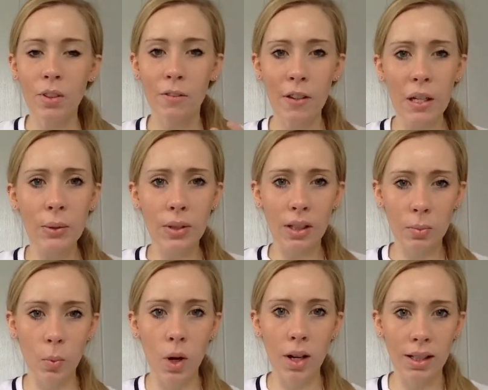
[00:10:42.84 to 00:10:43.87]
feels like
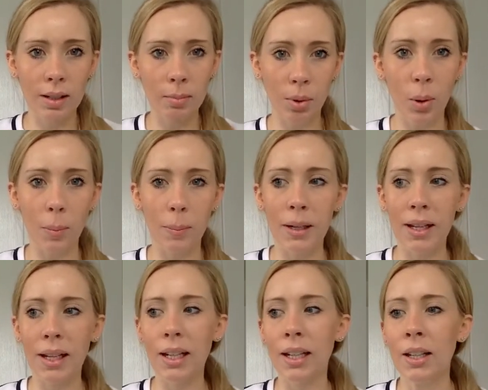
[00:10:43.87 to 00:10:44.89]
it's working
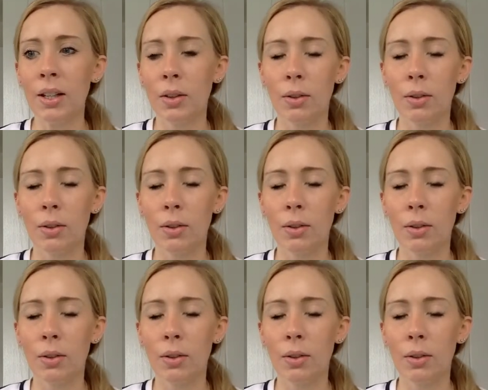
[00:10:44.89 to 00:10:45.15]
properly